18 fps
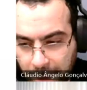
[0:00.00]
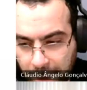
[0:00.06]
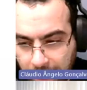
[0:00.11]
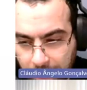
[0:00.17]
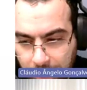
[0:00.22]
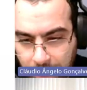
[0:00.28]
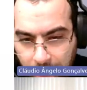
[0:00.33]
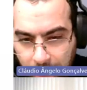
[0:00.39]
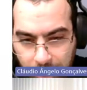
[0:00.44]

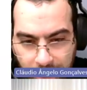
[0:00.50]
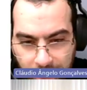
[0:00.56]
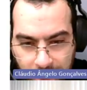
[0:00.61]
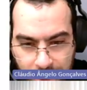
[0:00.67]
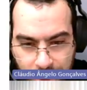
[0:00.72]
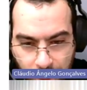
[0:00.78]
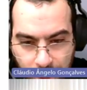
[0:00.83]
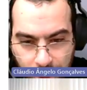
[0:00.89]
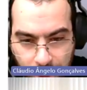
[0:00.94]
Yeah, now the
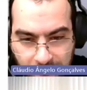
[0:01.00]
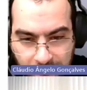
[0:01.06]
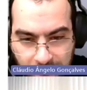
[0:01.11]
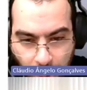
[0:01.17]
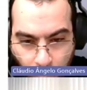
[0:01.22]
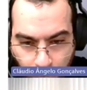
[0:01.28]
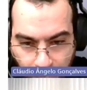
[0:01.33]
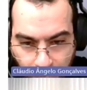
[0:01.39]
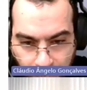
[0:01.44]
lid has
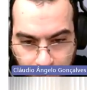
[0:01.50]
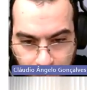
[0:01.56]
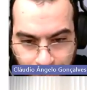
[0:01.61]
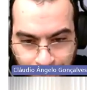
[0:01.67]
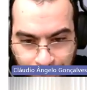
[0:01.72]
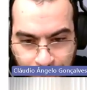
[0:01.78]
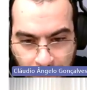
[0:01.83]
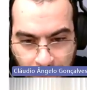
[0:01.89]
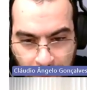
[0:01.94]
been opened.
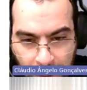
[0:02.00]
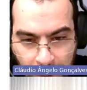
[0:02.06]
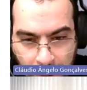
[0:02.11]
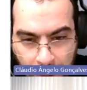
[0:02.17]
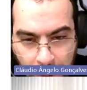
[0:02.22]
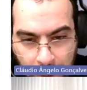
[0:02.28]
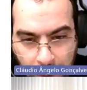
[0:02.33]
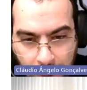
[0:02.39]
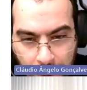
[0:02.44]

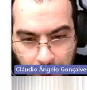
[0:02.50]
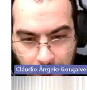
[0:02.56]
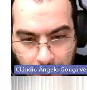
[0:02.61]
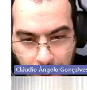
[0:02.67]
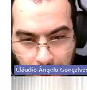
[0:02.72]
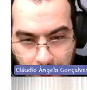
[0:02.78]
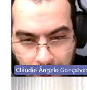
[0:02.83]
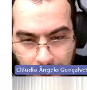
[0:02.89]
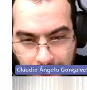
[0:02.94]

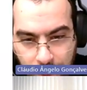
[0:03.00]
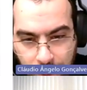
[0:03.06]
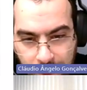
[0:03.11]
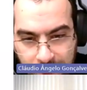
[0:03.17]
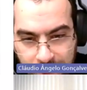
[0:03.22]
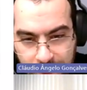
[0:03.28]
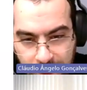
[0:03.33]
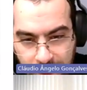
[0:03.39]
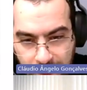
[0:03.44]
And you
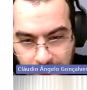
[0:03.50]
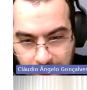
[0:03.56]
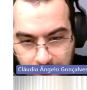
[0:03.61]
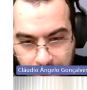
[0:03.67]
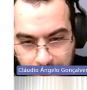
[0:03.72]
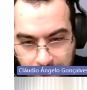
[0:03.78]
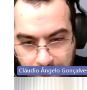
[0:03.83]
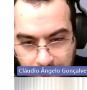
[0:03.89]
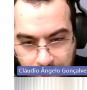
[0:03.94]
can see
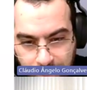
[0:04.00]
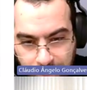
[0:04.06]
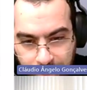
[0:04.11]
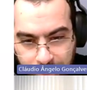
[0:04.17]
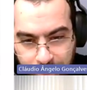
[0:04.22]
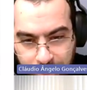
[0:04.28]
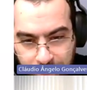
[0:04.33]
the